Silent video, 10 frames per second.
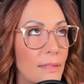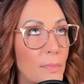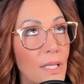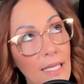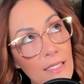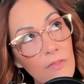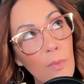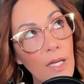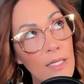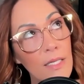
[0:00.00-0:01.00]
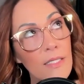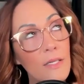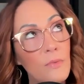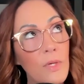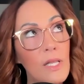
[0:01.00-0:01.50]
place of abundance,
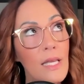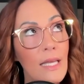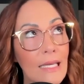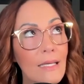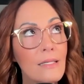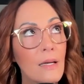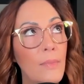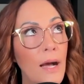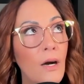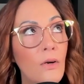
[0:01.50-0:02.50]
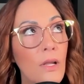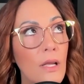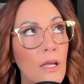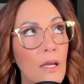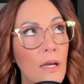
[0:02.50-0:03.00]
it really is about
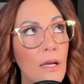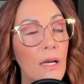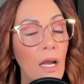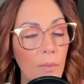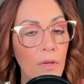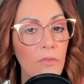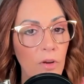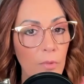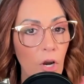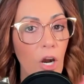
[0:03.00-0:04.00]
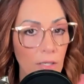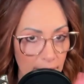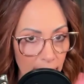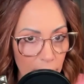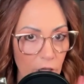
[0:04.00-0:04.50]
coming from your heart
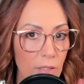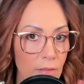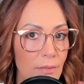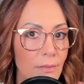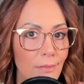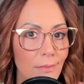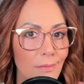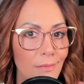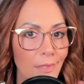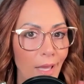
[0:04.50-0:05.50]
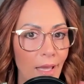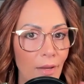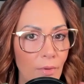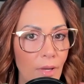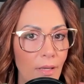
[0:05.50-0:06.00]
center. Okay.
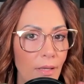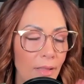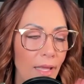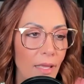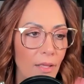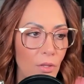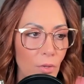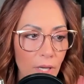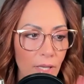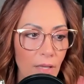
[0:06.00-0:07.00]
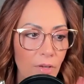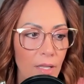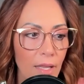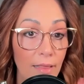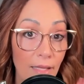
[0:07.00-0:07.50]
You can
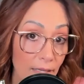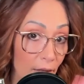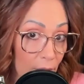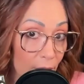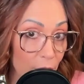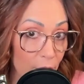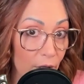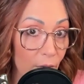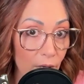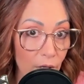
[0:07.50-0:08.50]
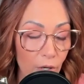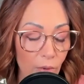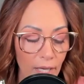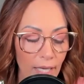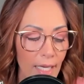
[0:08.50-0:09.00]
even that's another little trick you can
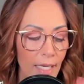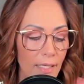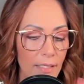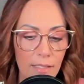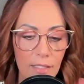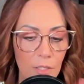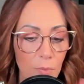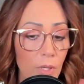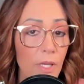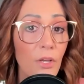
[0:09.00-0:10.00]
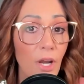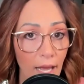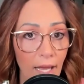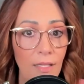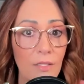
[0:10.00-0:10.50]
do is to just put your
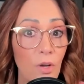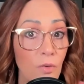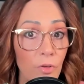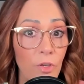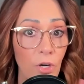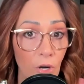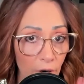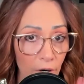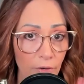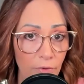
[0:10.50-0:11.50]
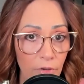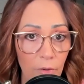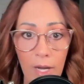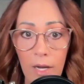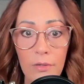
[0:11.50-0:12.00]
hands over your heart for
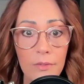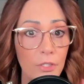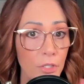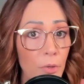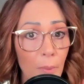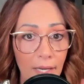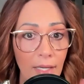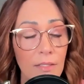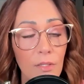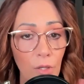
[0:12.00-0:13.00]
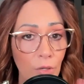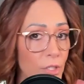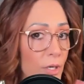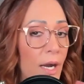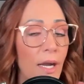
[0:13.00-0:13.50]
about 2 minutes, close
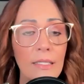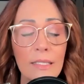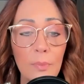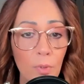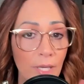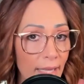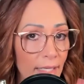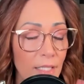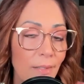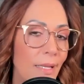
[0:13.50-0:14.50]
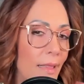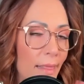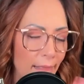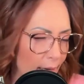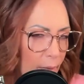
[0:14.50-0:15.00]
your eyes, breathe into it, and
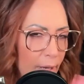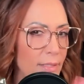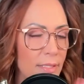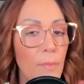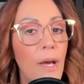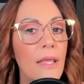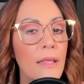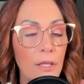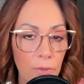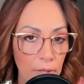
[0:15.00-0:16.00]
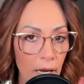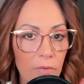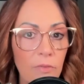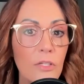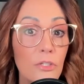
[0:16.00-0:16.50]
think about somebody that you
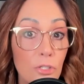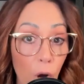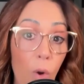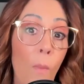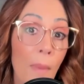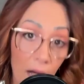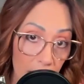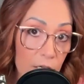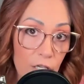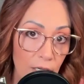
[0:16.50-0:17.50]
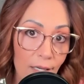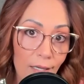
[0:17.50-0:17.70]
love so much